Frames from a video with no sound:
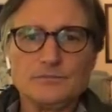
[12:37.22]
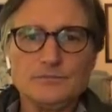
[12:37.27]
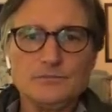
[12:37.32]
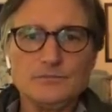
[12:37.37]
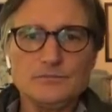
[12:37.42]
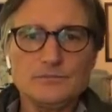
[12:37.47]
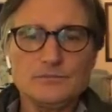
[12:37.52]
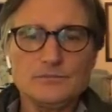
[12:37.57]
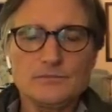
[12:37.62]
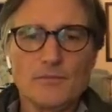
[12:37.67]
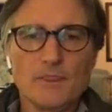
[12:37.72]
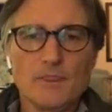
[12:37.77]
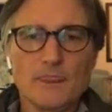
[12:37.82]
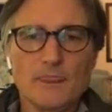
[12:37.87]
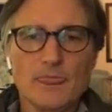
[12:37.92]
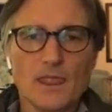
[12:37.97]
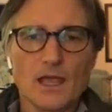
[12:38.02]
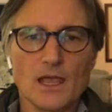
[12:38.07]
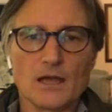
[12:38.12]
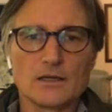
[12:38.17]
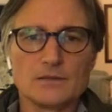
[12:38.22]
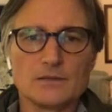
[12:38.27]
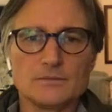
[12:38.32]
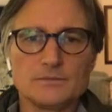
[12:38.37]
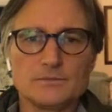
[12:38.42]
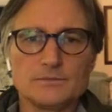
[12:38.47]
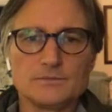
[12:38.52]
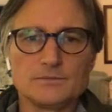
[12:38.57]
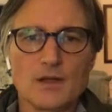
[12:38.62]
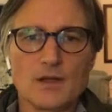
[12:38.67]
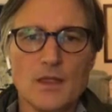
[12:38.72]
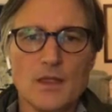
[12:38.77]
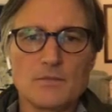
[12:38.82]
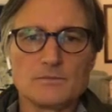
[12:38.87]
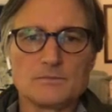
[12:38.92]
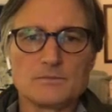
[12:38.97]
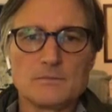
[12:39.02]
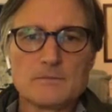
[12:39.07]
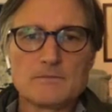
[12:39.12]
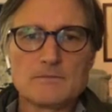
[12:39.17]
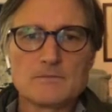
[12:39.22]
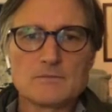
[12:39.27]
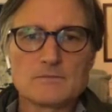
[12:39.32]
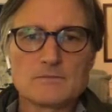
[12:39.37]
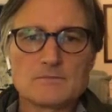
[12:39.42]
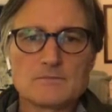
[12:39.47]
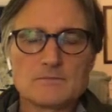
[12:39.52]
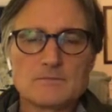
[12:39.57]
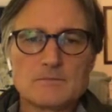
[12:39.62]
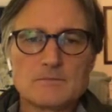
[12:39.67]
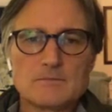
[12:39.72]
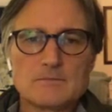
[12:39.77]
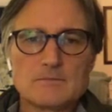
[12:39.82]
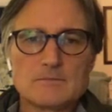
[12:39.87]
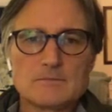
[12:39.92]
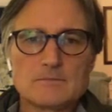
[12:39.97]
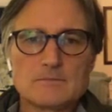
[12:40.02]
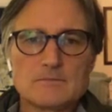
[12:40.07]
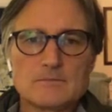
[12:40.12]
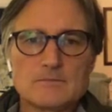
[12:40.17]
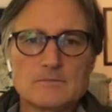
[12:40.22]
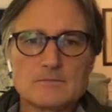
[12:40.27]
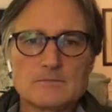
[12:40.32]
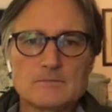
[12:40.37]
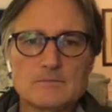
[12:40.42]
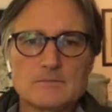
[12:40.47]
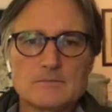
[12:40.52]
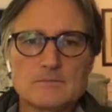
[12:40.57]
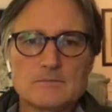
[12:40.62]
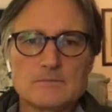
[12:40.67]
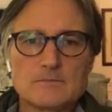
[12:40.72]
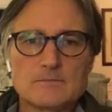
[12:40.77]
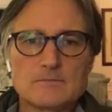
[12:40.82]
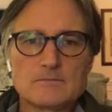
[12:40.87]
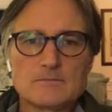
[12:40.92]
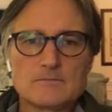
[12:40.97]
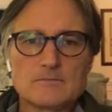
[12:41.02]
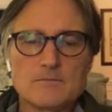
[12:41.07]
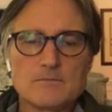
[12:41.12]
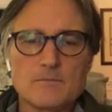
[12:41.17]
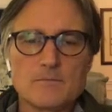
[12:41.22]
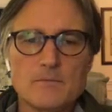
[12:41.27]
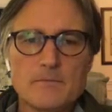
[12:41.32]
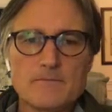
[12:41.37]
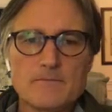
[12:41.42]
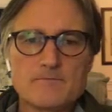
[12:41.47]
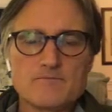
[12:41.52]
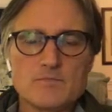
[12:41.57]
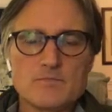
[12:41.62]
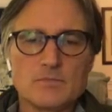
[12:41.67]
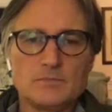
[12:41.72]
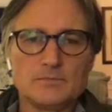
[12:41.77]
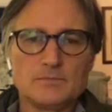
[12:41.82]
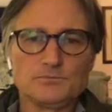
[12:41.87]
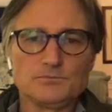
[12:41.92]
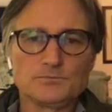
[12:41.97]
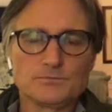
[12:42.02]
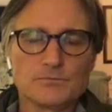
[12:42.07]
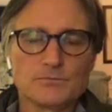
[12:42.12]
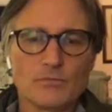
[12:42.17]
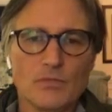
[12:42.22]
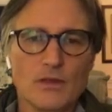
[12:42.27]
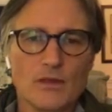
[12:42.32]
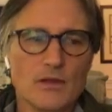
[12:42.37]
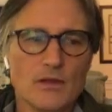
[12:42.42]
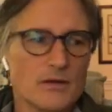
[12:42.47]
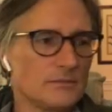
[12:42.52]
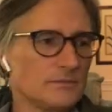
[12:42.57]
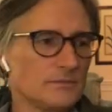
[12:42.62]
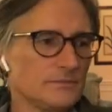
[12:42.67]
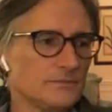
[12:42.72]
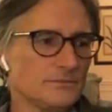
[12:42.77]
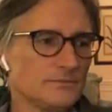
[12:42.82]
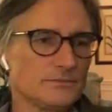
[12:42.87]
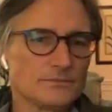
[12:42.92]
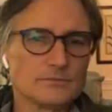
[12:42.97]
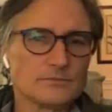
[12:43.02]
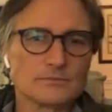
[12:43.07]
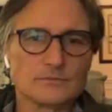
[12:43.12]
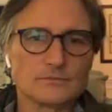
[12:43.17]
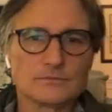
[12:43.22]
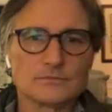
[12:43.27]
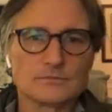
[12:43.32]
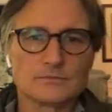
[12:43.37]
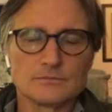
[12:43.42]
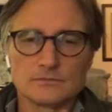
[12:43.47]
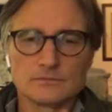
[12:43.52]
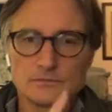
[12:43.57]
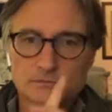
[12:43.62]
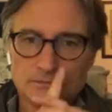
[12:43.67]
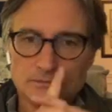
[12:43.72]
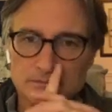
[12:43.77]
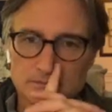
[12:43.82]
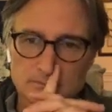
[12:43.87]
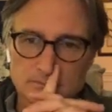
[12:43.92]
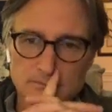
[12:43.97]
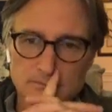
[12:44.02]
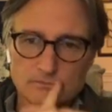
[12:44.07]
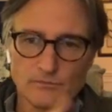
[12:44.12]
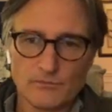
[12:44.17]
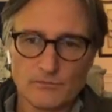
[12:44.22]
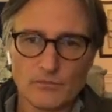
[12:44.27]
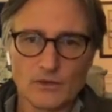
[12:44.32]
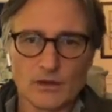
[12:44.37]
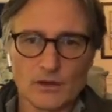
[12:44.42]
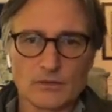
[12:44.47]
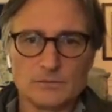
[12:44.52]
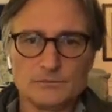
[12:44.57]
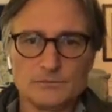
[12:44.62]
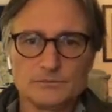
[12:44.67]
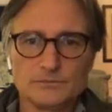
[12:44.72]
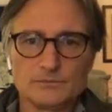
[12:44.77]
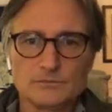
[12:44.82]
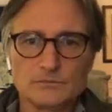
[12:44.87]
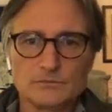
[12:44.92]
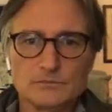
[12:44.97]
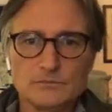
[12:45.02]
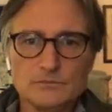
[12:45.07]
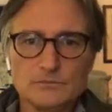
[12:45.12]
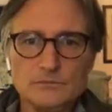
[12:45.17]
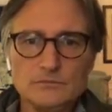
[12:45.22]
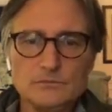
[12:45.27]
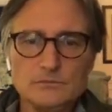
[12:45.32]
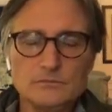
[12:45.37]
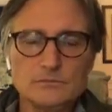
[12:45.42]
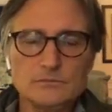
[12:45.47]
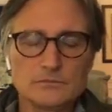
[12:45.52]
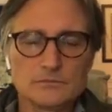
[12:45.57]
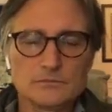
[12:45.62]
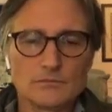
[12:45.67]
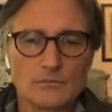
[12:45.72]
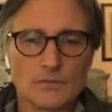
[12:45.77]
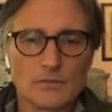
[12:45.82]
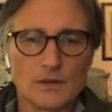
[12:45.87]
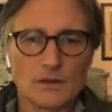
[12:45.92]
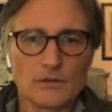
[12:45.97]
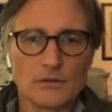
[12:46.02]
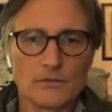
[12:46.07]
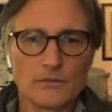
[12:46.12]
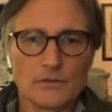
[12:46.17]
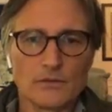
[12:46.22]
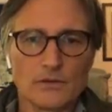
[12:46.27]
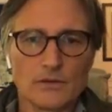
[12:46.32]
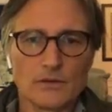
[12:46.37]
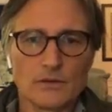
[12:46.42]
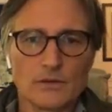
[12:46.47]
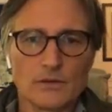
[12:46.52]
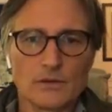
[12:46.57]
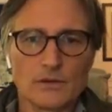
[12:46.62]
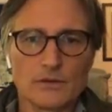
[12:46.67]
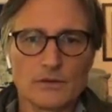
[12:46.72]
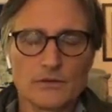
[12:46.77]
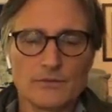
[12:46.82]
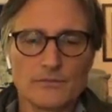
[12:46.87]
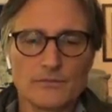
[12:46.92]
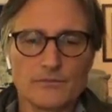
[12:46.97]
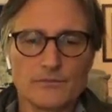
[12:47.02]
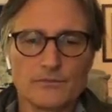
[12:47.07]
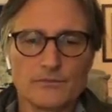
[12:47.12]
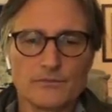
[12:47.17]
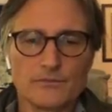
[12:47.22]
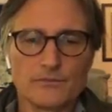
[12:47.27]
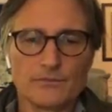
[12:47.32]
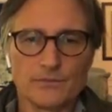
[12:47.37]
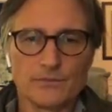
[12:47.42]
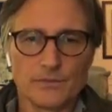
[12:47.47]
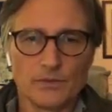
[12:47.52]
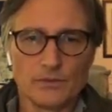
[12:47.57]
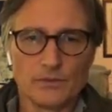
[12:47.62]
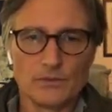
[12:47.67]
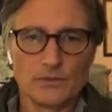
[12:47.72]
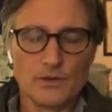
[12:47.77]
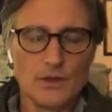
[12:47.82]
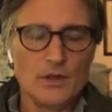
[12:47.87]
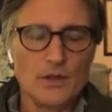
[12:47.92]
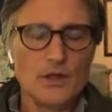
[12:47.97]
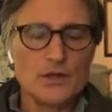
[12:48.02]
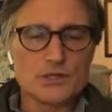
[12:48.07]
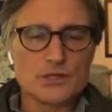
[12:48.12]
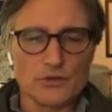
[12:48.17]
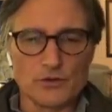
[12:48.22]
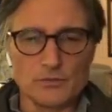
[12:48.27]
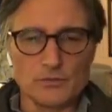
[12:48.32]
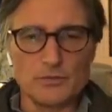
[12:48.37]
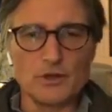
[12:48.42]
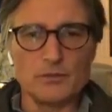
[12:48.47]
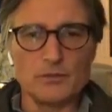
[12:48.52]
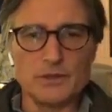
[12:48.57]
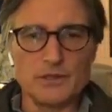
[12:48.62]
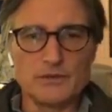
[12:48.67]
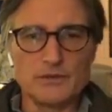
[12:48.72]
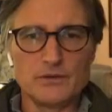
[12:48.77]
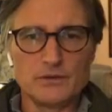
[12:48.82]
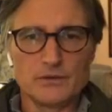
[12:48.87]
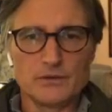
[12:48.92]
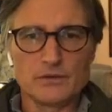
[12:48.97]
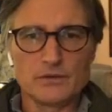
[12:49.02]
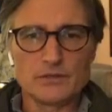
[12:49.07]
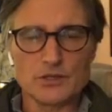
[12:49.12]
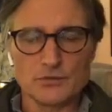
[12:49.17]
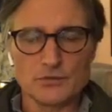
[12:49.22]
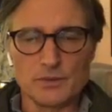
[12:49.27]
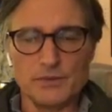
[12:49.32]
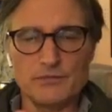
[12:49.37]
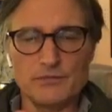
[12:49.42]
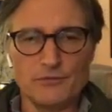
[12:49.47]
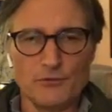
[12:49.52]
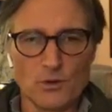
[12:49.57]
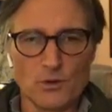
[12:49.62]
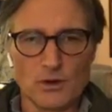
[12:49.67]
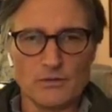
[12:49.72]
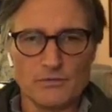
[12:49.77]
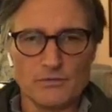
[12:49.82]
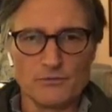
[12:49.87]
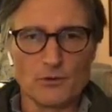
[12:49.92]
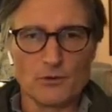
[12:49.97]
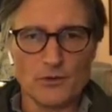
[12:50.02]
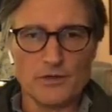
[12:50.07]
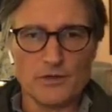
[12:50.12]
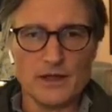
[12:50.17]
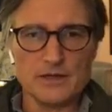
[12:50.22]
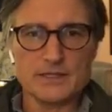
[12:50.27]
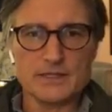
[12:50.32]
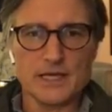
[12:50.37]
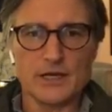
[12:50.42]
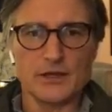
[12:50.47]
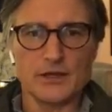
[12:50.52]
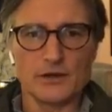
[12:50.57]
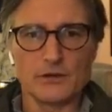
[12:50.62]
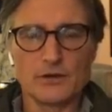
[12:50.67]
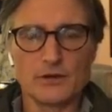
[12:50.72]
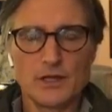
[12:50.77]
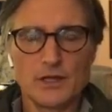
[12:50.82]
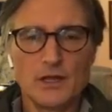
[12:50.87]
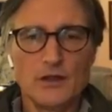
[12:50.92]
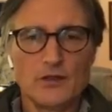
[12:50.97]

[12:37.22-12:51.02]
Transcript: Right. I'm actually quite curious as to how this all works technically. Will your uh, will your miners actually be storing files at all, or will they be managing the network of storage or distributed so storage? There'll be, so there'll be four four things they do.